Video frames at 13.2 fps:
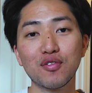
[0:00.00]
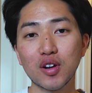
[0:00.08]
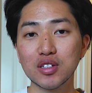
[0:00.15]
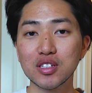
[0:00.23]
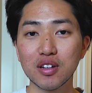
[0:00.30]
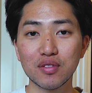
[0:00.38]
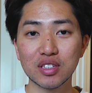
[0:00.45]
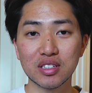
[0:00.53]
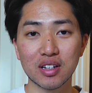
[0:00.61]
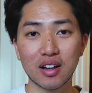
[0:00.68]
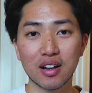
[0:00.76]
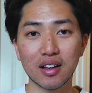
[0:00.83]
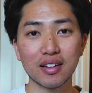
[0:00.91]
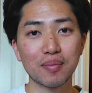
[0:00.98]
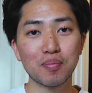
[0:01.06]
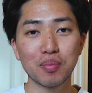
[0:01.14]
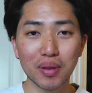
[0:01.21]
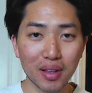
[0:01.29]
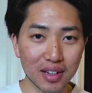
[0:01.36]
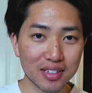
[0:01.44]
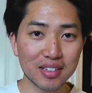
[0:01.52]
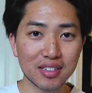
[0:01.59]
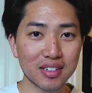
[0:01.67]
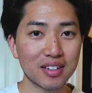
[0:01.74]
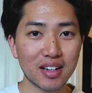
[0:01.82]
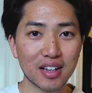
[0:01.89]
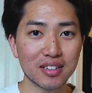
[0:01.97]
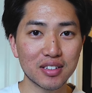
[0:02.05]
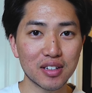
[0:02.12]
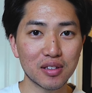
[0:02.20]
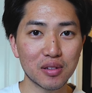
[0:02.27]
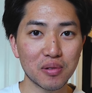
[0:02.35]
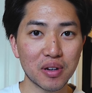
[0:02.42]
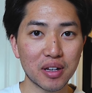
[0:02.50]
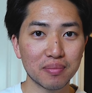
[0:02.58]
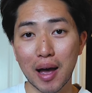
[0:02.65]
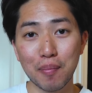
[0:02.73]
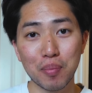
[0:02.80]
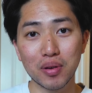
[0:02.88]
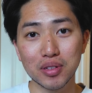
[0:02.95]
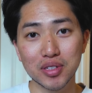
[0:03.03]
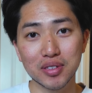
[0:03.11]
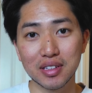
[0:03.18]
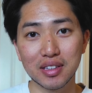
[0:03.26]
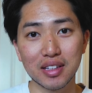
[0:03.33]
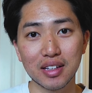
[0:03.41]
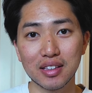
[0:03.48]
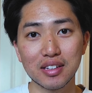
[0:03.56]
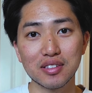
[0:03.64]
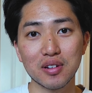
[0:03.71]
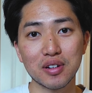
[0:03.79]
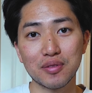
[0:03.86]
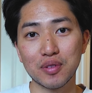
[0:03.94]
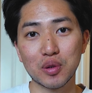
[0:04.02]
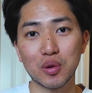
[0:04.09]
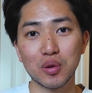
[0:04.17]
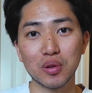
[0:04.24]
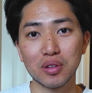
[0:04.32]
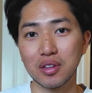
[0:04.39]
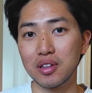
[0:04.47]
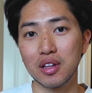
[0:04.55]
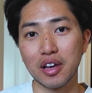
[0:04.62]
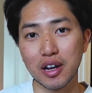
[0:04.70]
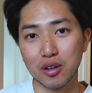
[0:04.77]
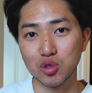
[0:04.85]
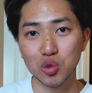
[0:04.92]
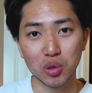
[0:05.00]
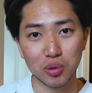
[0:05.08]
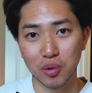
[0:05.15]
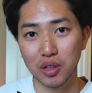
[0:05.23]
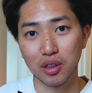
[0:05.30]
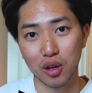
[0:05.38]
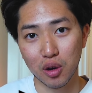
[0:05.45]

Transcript: first of its kind, Plus, it's a nice silhouette. I personally think these are even cooler than the Air Jordan 1